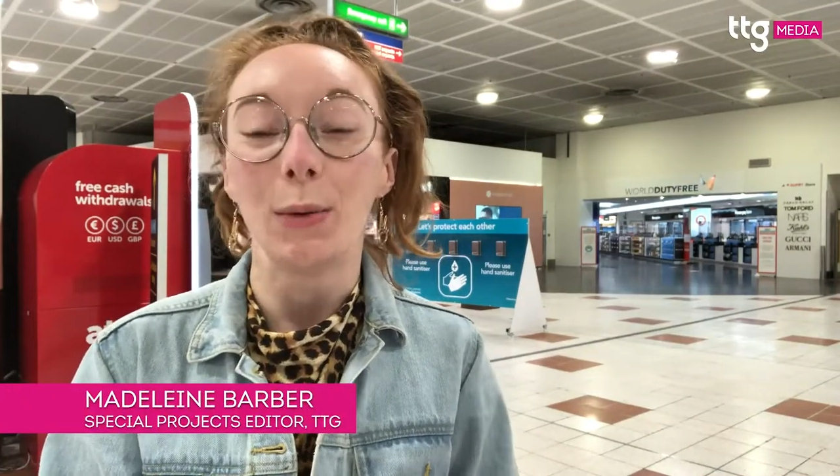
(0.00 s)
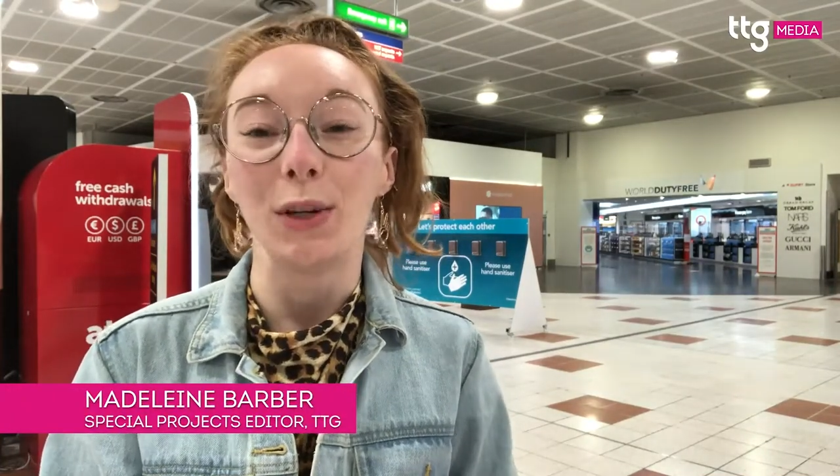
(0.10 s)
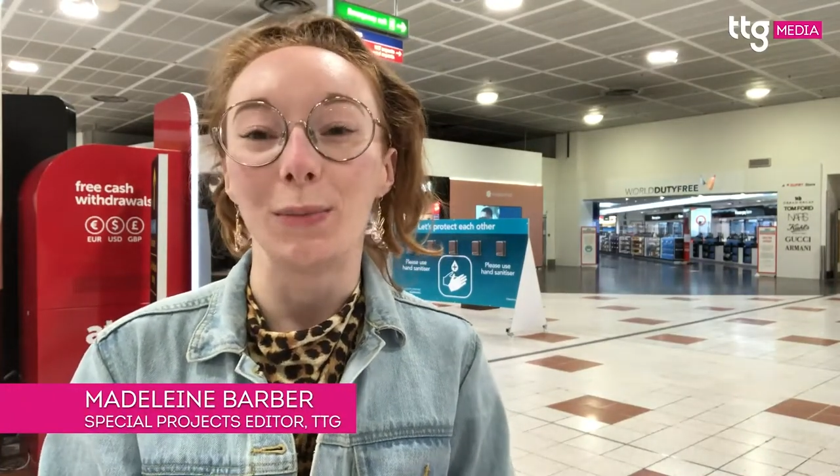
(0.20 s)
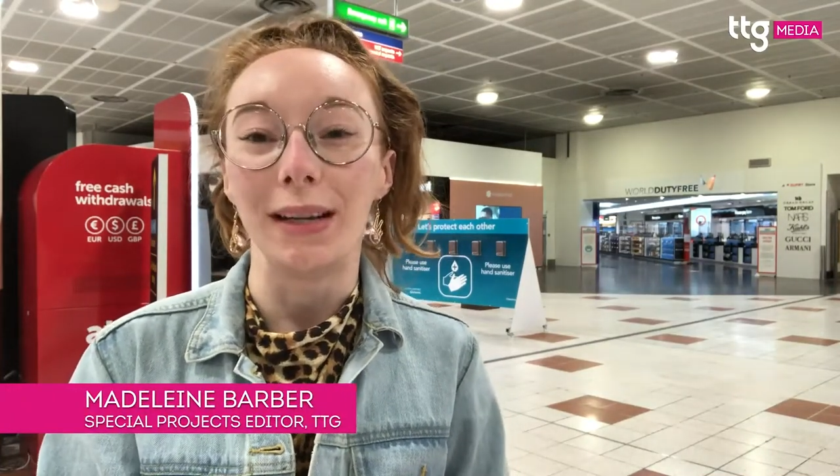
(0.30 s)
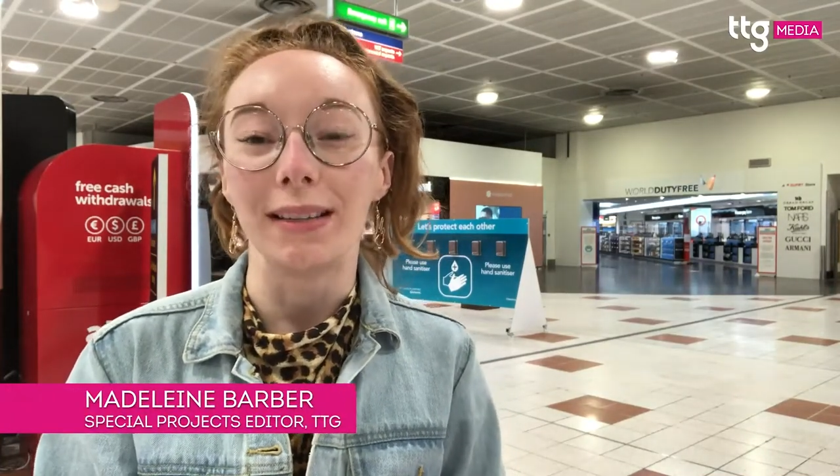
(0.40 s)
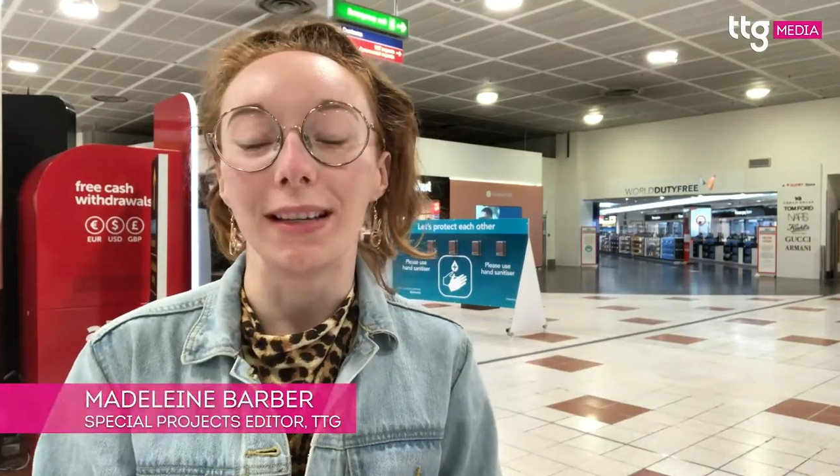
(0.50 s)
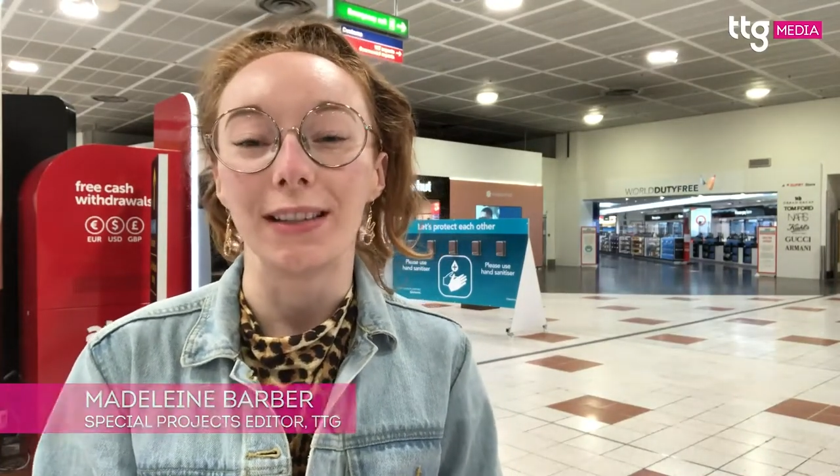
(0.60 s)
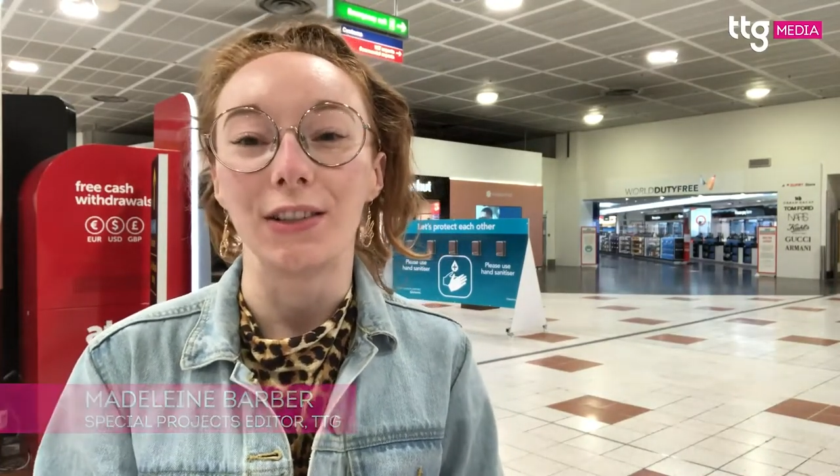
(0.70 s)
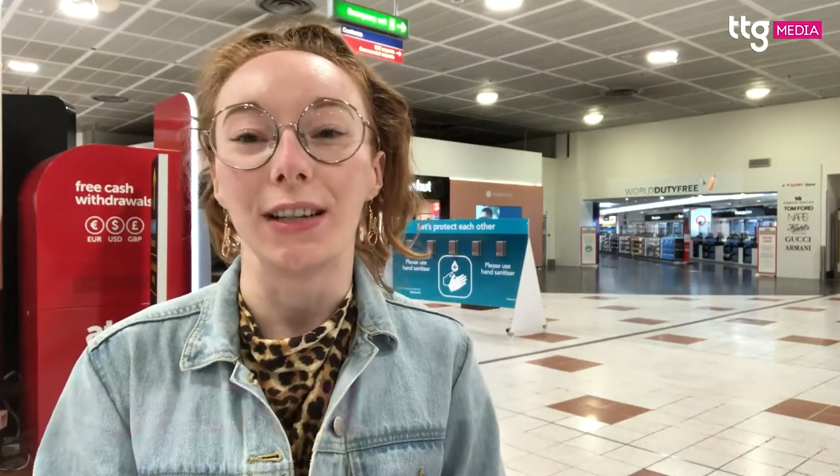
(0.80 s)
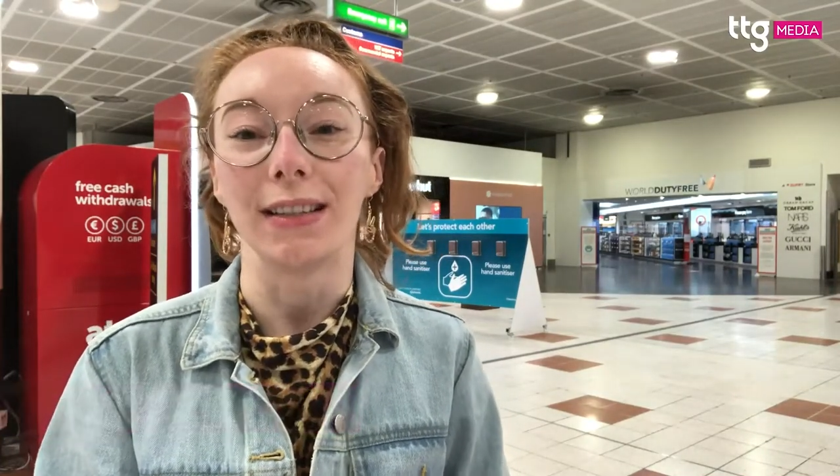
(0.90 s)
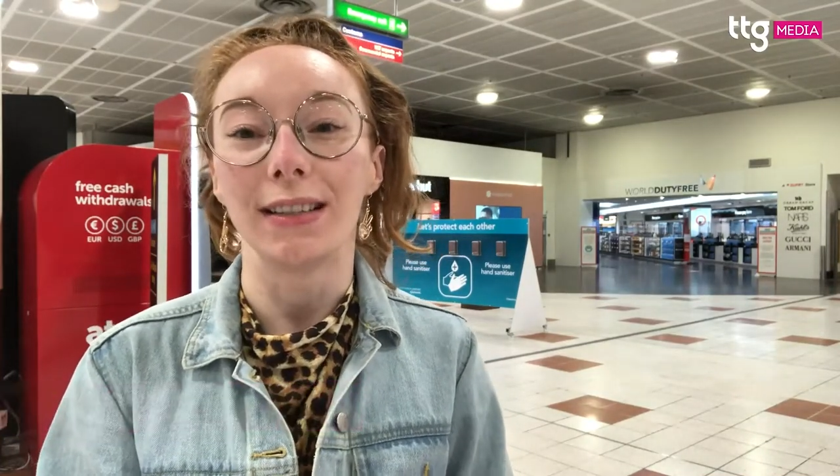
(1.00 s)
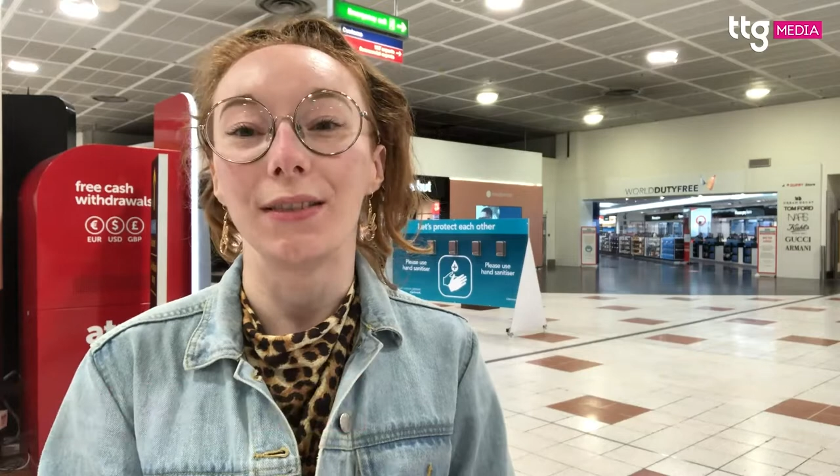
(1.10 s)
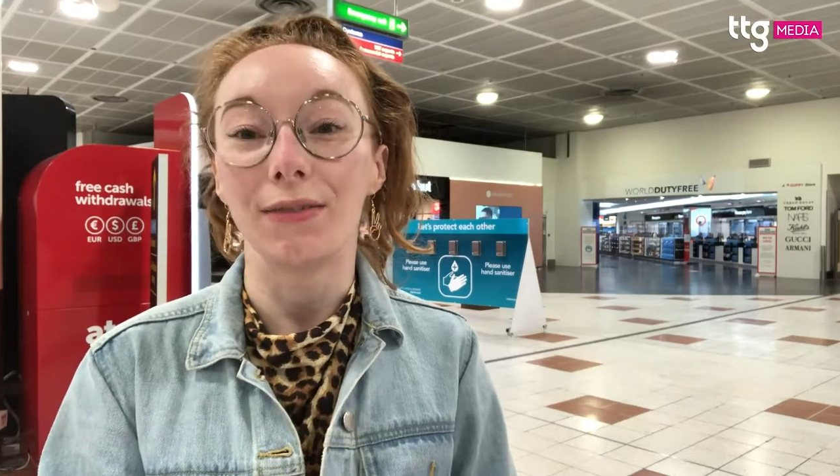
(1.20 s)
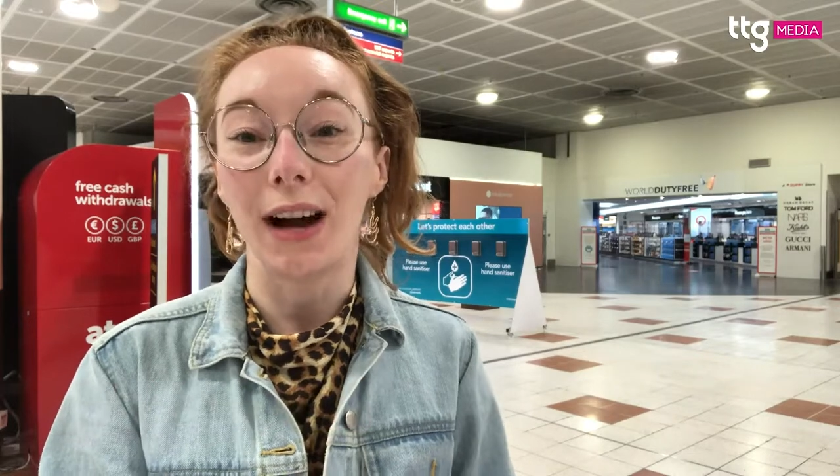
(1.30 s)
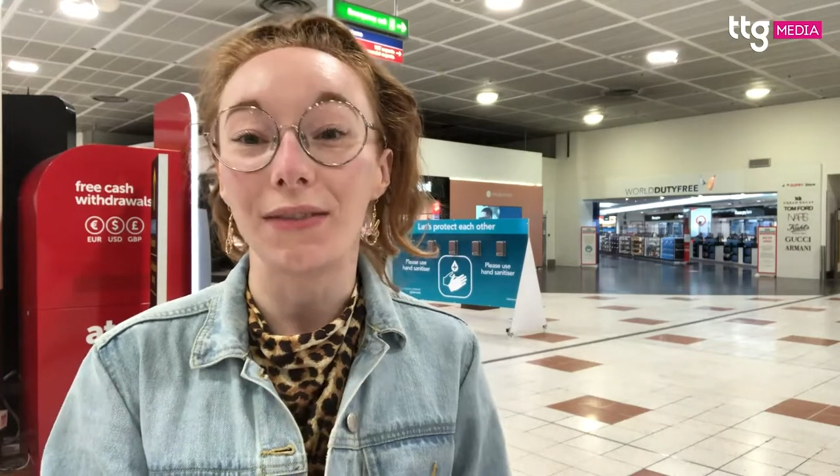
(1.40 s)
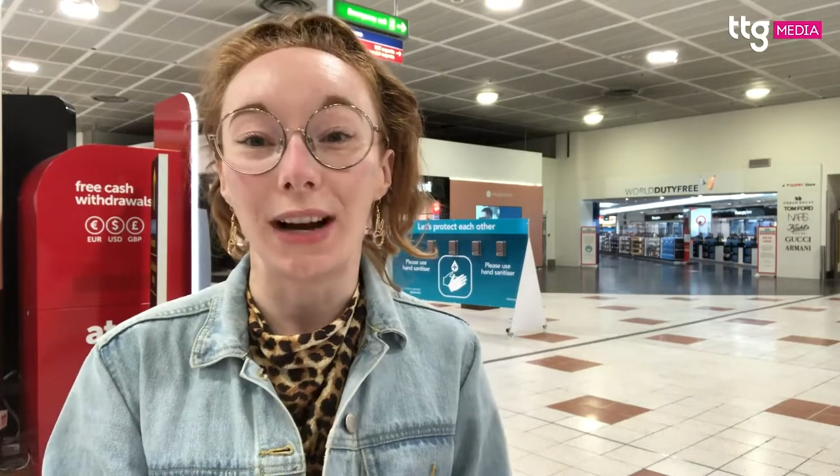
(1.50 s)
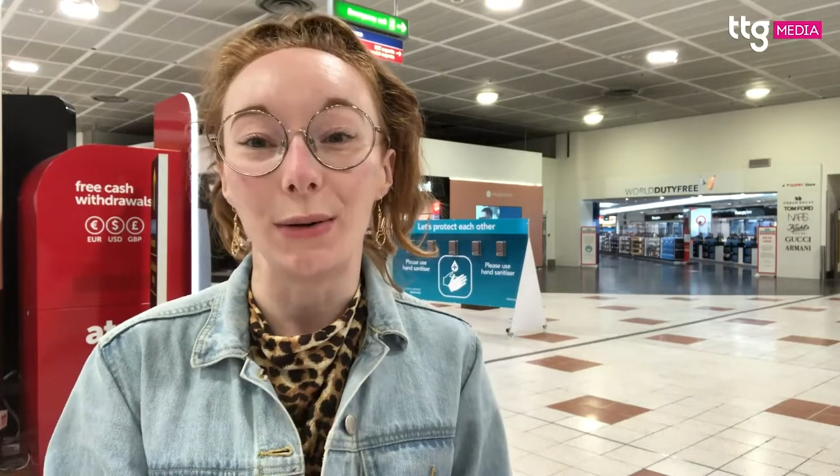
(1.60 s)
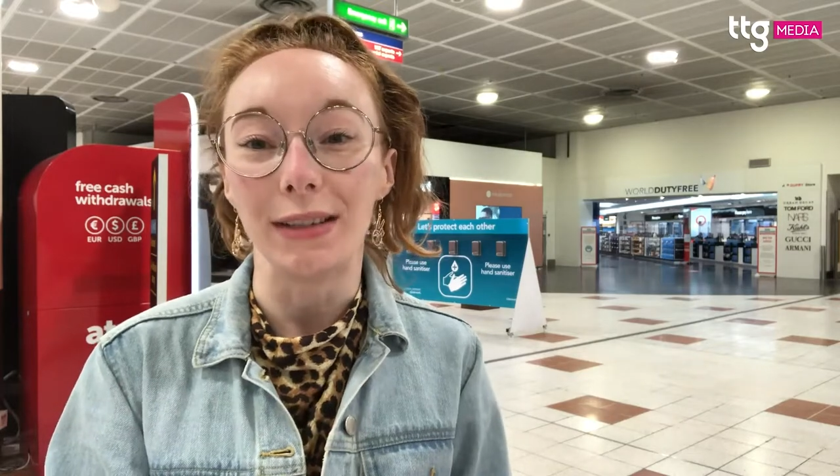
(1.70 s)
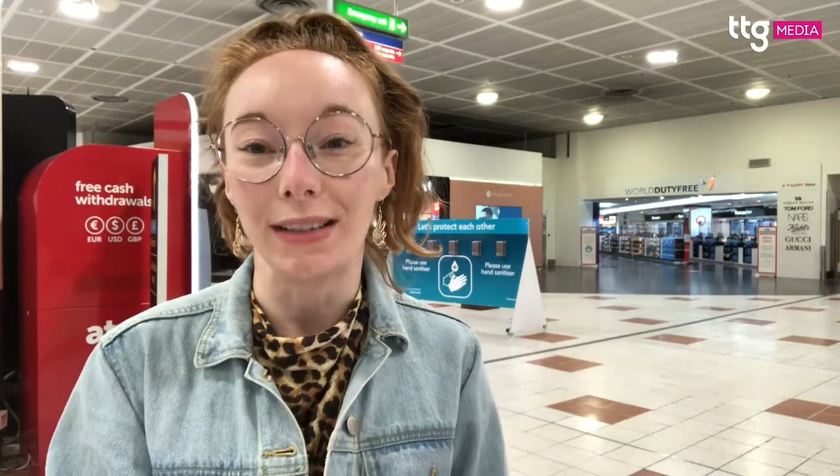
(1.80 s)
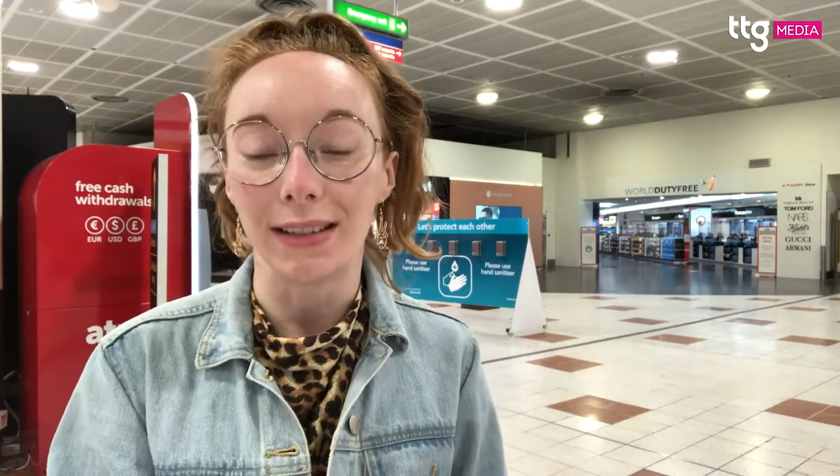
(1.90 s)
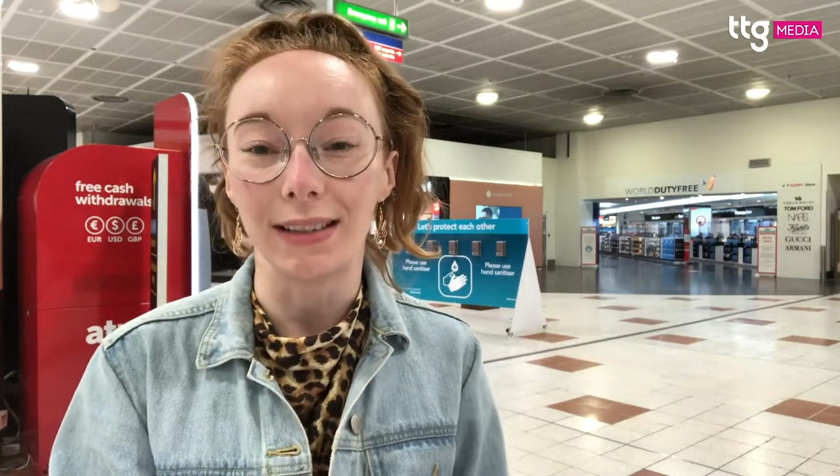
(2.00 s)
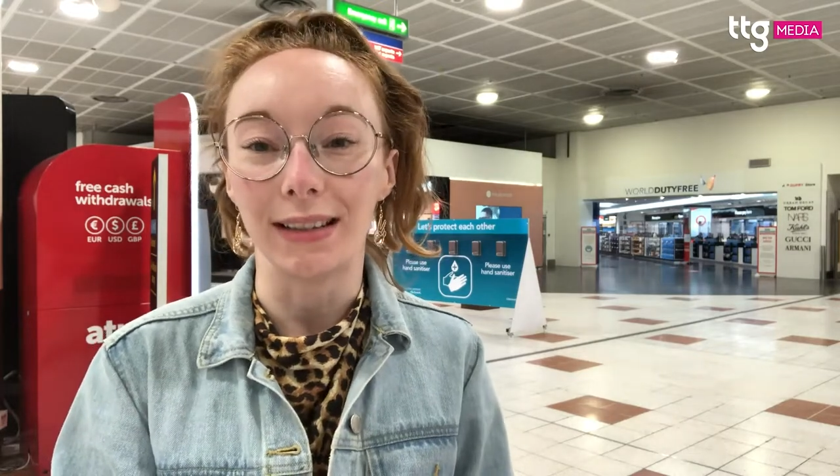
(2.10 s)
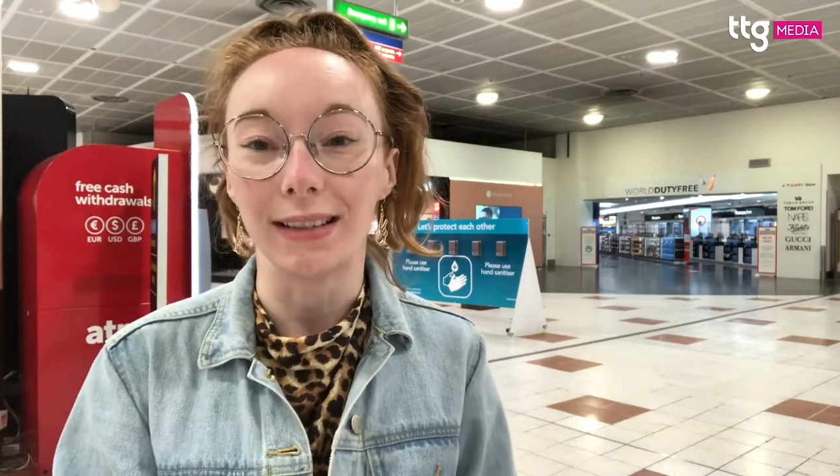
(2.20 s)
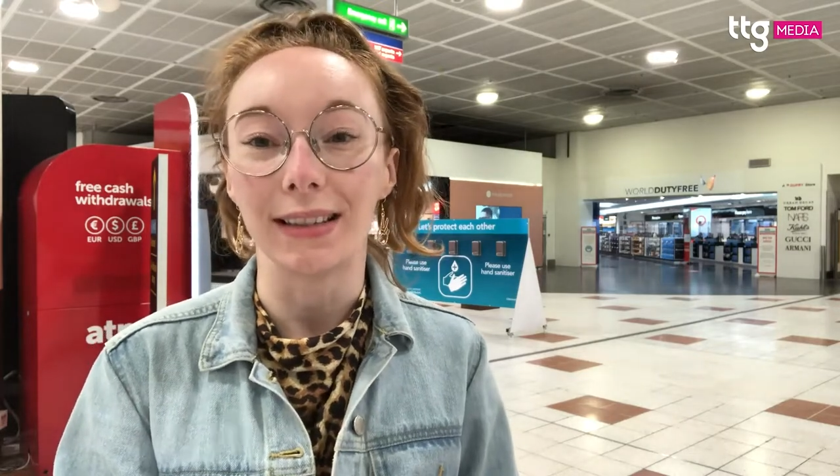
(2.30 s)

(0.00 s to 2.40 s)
which means it's just five hours since